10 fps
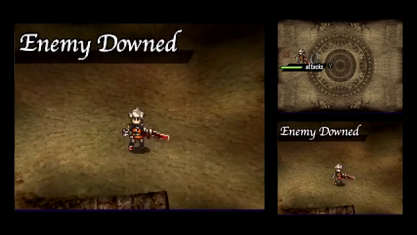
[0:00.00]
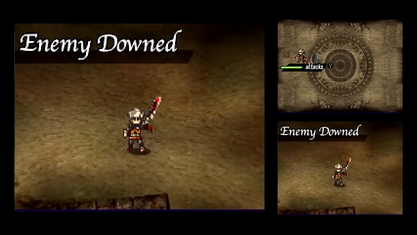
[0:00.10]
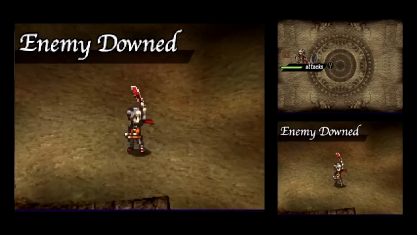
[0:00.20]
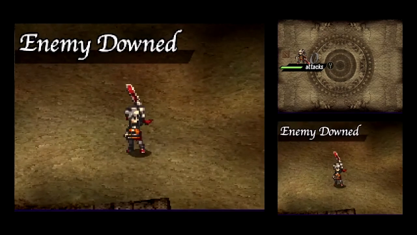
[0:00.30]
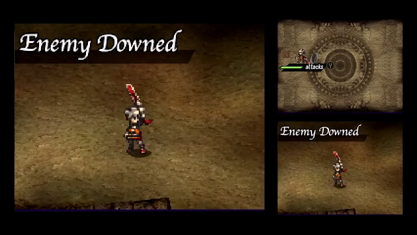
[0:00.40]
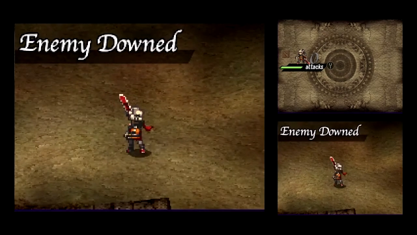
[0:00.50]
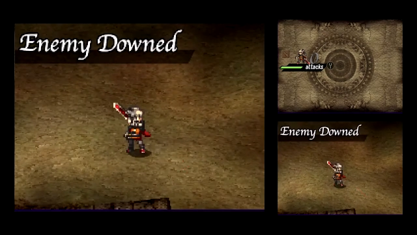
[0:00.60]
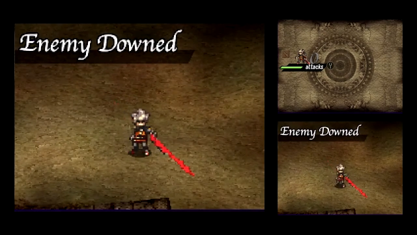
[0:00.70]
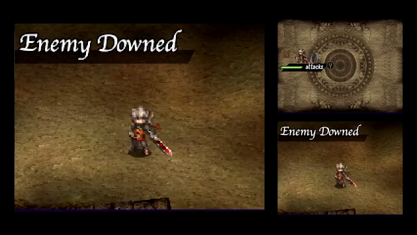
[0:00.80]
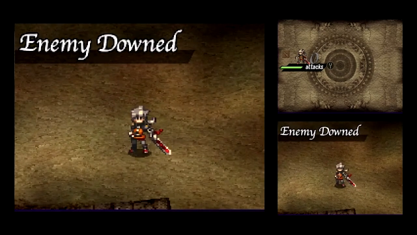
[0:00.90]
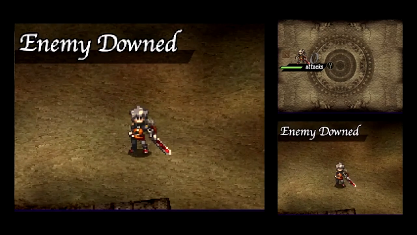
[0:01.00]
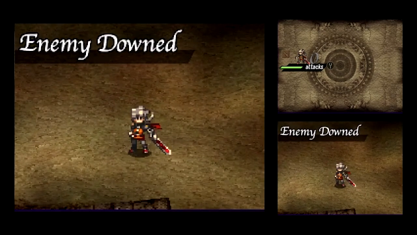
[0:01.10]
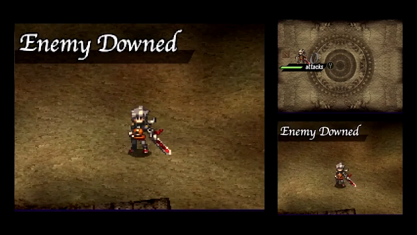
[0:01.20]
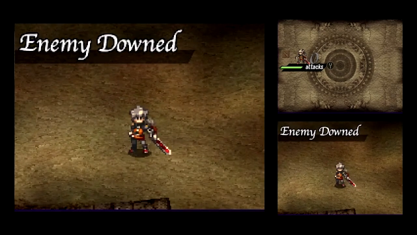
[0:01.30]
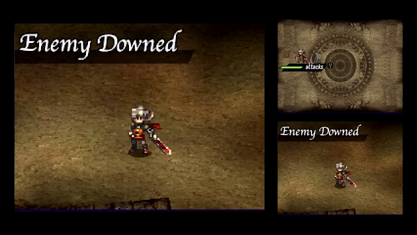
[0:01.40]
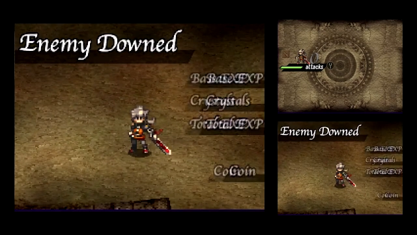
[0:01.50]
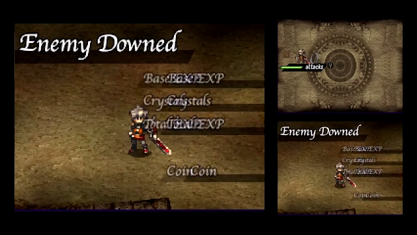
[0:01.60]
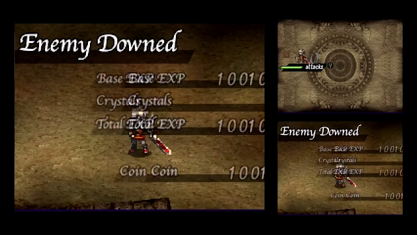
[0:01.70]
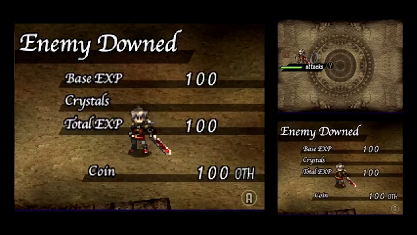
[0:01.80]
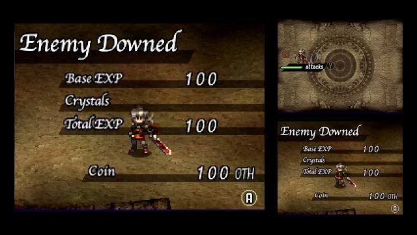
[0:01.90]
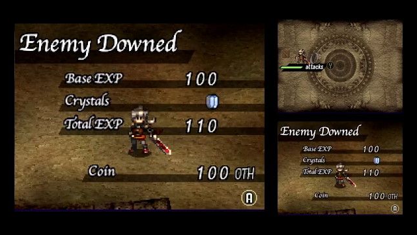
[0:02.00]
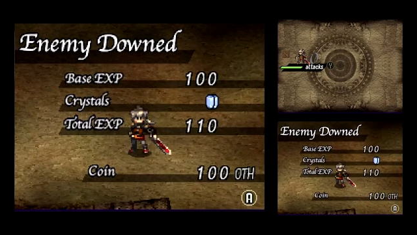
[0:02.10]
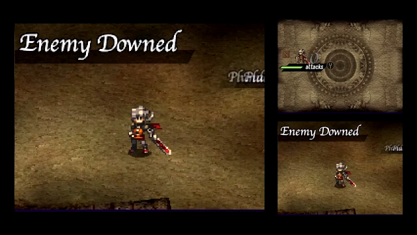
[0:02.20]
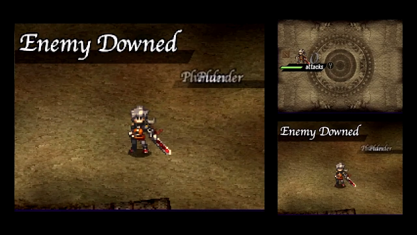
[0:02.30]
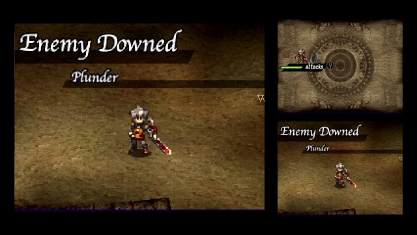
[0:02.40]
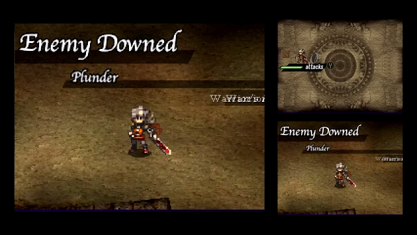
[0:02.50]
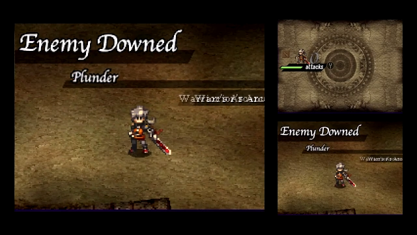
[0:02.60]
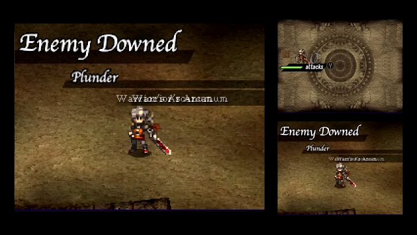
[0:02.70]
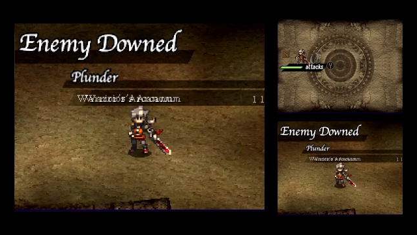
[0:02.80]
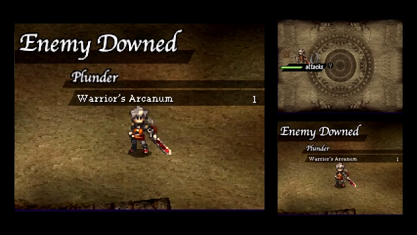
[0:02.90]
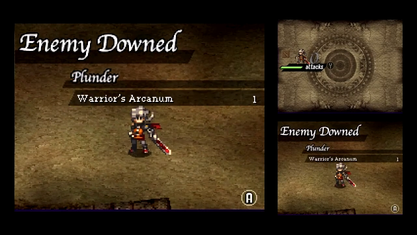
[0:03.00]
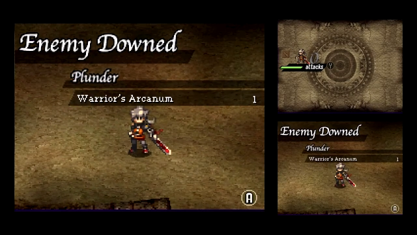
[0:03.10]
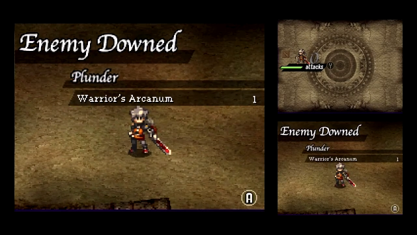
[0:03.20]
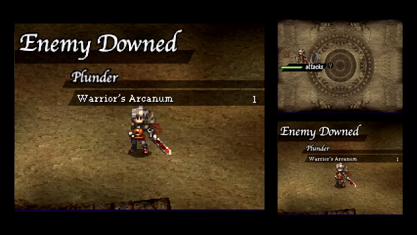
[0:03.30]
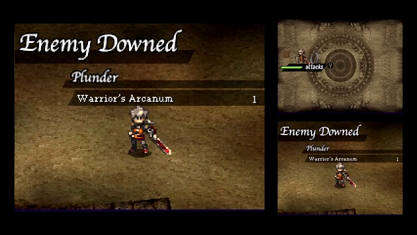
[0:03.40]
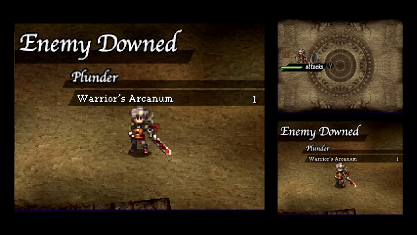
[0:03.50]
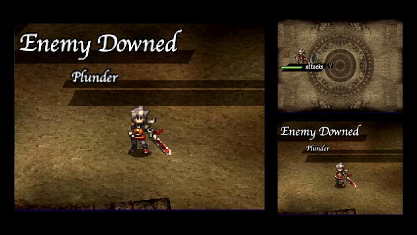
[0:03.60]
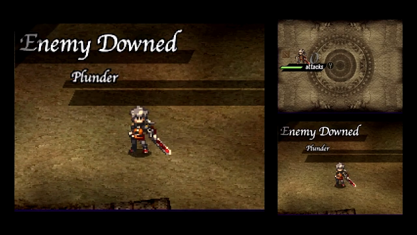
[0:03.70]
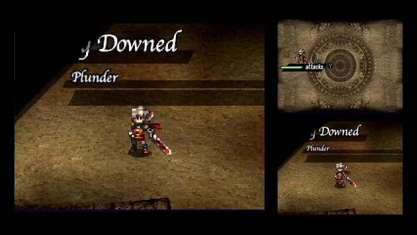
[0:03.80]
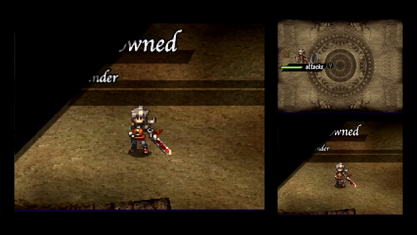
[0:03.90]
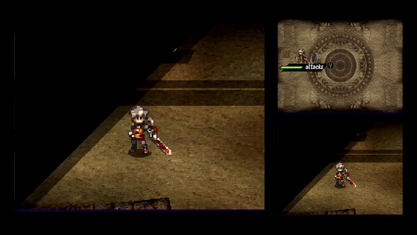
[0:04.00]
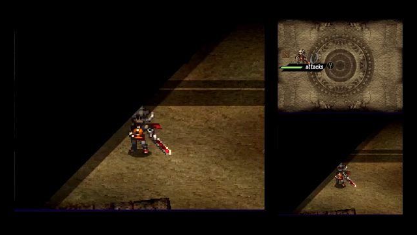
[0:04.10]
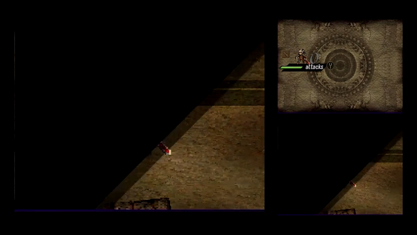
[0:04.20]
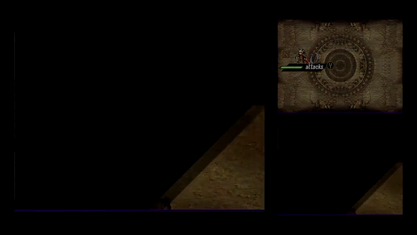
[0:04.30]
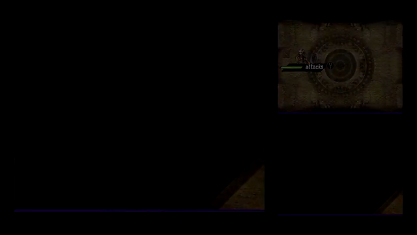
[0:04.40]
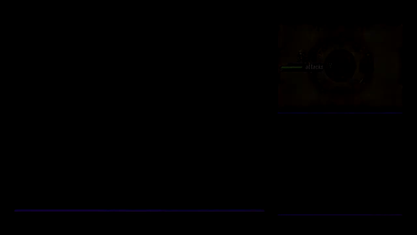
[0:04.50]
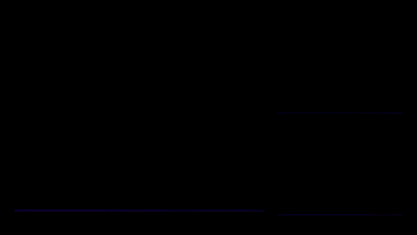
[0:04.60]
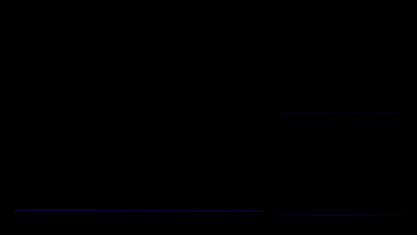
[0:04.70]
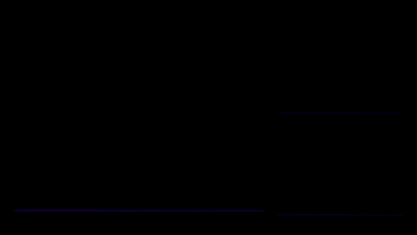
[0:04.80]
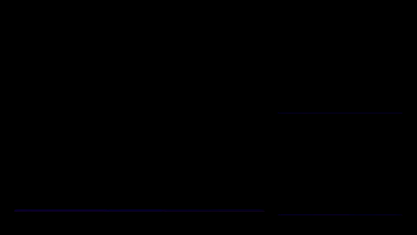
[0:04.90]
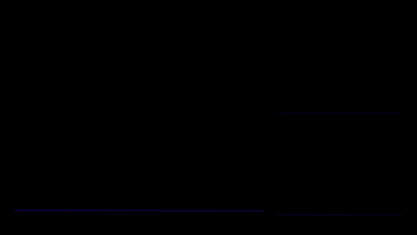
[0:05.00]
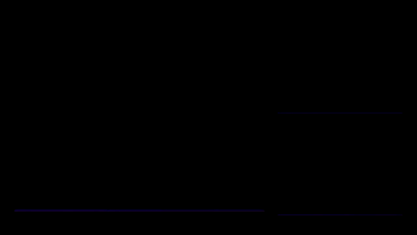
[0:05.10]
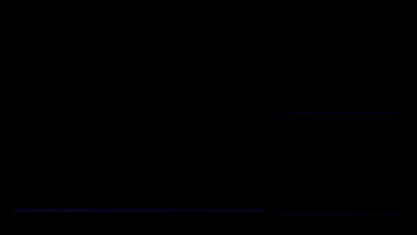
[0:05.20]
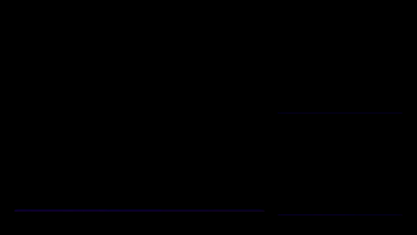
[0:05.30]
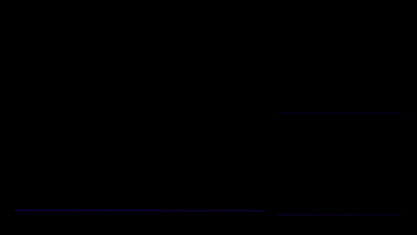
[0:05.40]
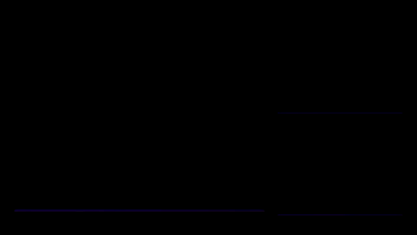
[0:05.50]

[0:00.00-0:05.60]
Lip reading: No face is visible, so there are no lips to read.